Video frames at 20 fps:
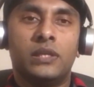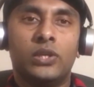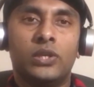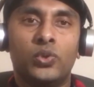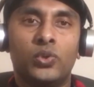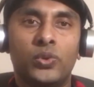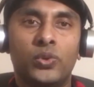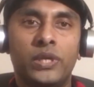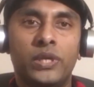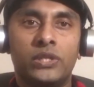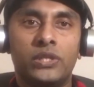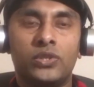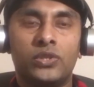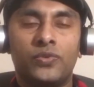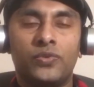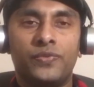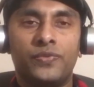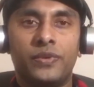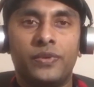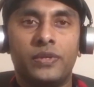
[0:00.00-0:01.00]
2 years
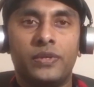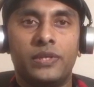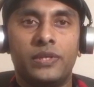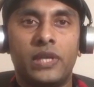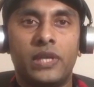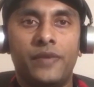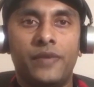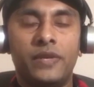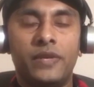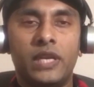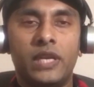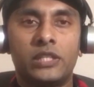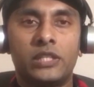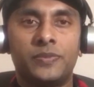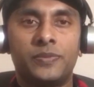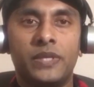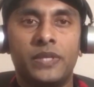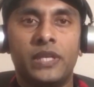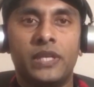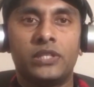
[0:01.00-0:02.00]
of driving
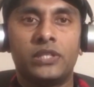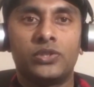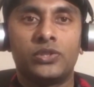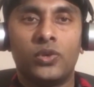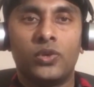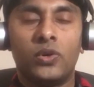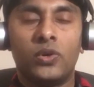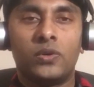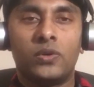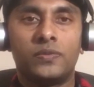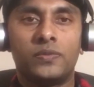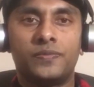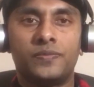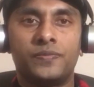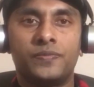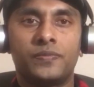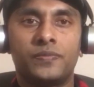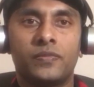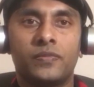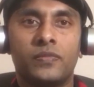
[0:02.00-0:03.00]
experience or
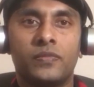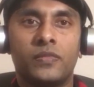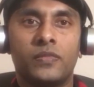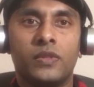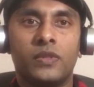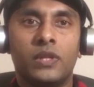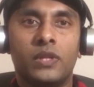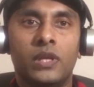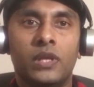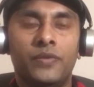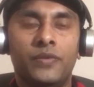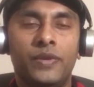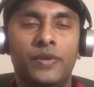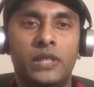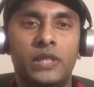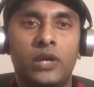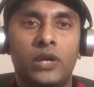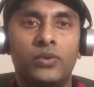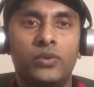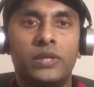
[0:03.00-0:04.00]

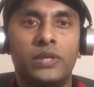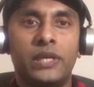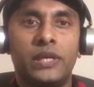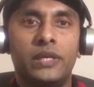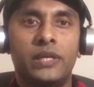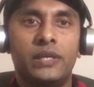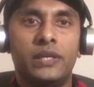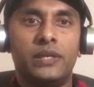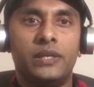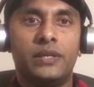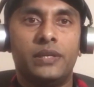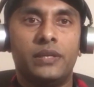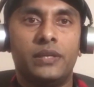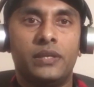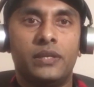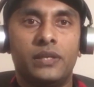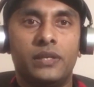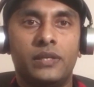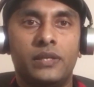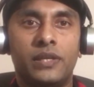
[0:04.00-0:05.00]
without any
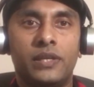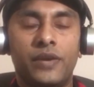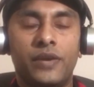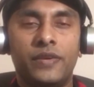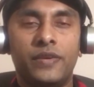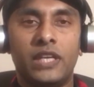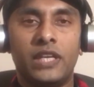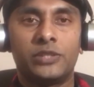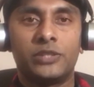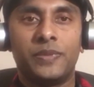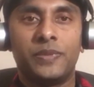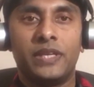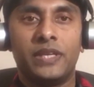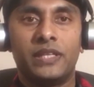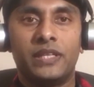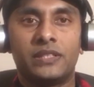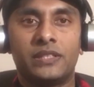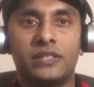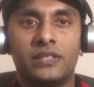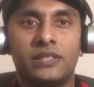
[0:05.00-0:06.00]
driving
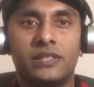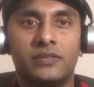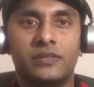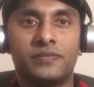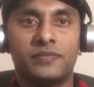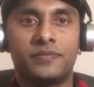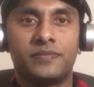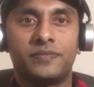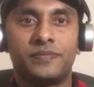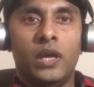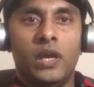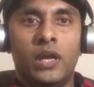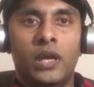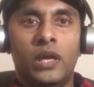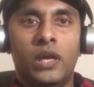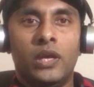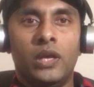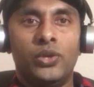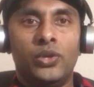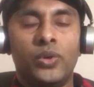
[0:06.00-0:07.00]
experience.
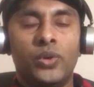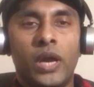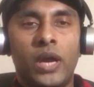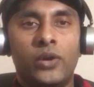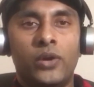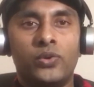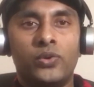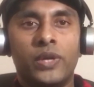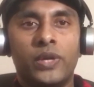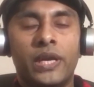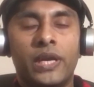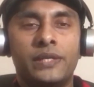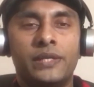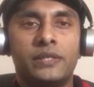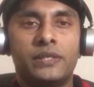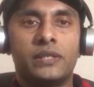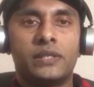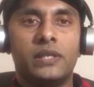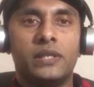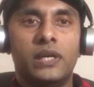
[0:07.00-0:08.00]
You have to get
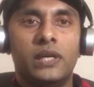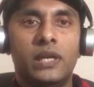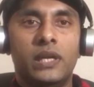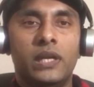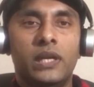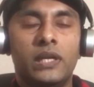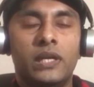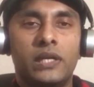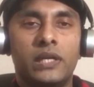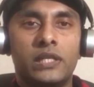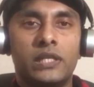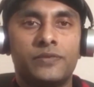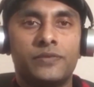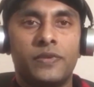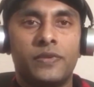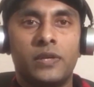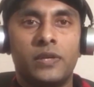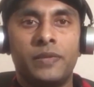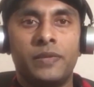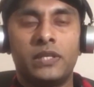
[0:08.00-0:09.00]
learner's
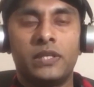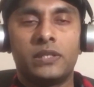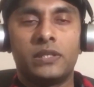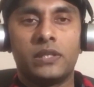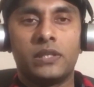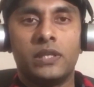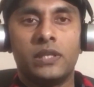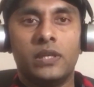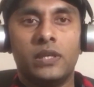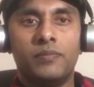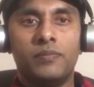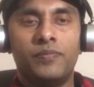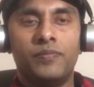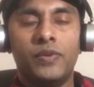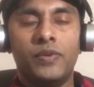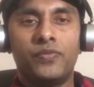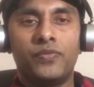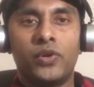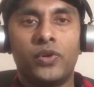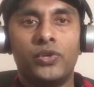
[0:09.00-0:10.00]
permit
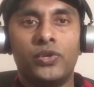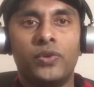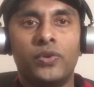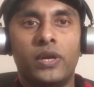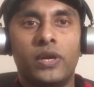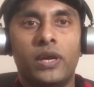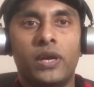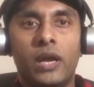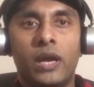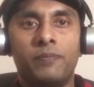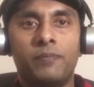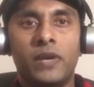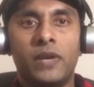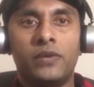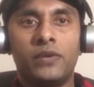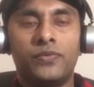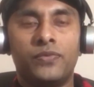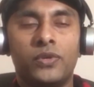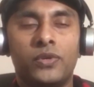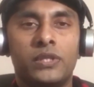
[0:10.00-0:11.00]
before you apply
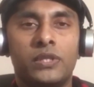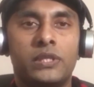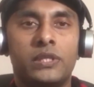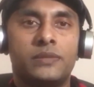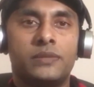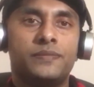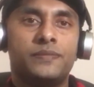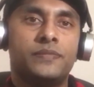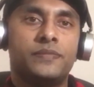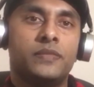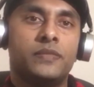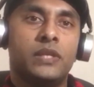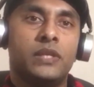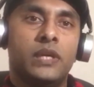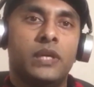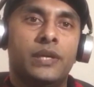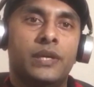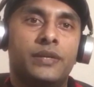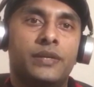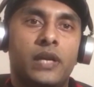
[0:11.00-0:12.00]
for the
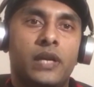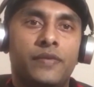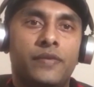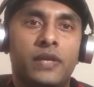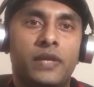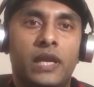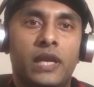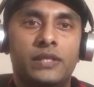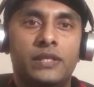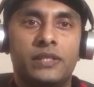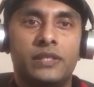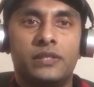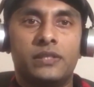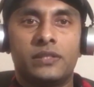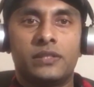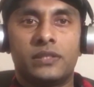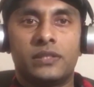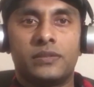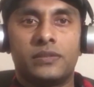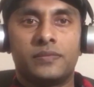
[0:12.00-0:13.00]
driving
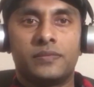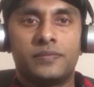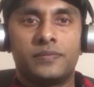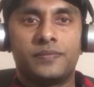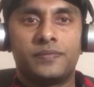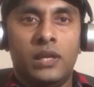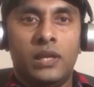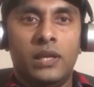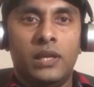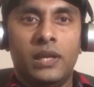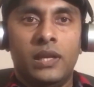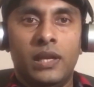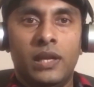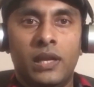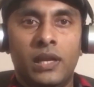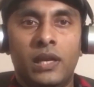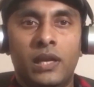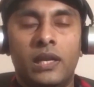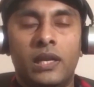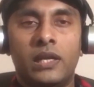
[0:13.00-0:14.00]
license.
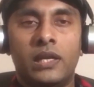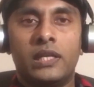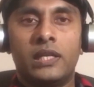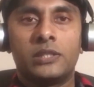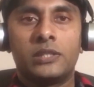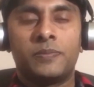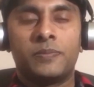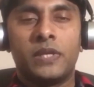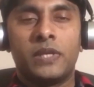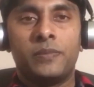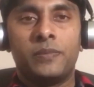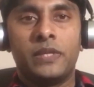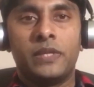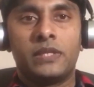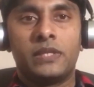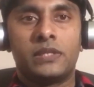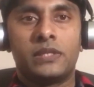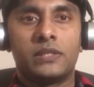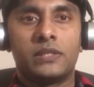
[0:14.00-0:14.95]
Learner's permit